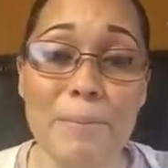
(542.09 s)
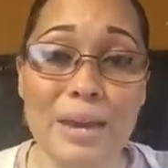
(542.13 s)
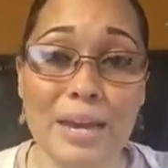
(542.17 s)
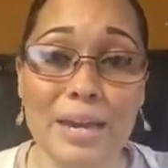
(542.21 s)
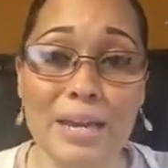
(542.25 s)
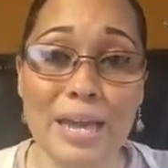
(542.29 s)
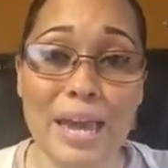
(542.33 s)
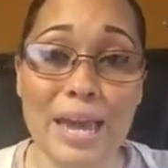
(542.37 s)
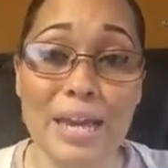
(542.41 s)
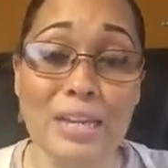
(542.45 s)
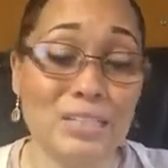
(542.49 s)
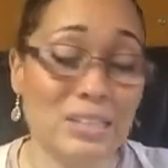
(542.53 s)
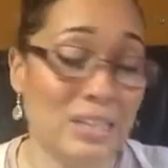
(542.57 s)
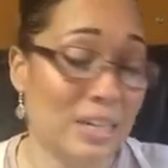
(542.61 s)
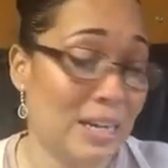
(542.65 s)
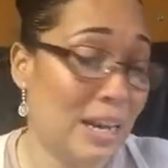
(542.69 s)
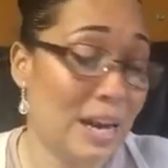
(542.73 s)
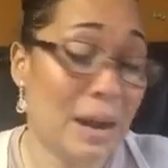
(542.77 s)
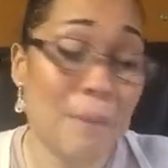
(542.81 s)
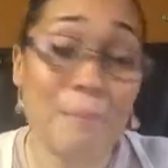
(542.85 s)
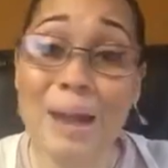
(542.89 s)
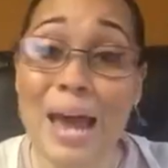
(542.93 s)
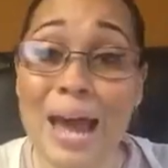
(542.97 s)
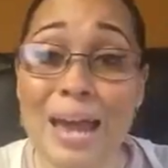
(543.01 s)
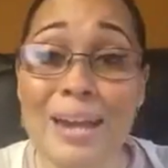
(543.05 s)
medication
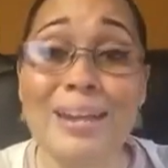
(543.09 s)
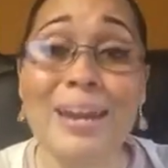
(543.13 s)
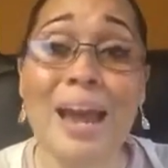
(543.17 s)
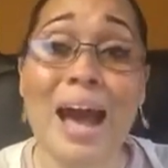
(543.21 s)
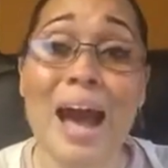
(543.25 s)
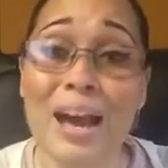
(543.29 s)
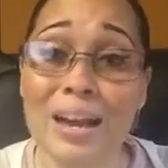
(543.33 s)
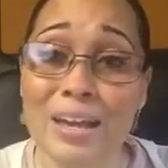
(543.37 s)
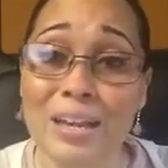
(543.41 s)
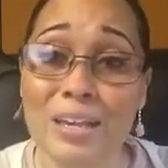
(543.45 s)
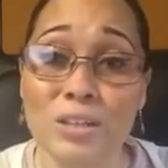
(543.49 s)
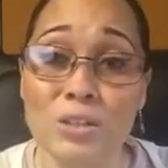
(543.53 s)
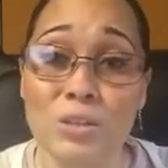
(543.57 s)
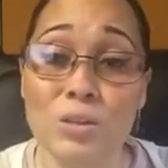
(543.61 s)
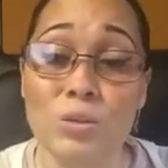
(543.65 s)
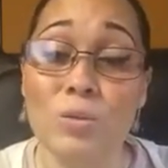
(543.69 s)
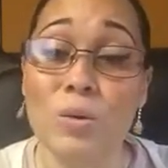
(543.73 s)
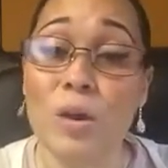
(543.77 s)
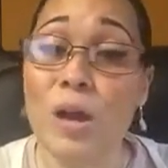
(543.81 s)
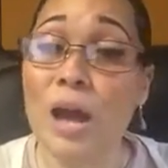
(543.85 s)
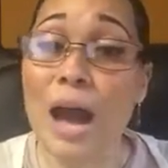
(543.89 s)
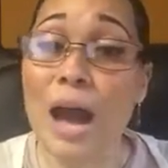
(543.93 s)
and i'm not knocking you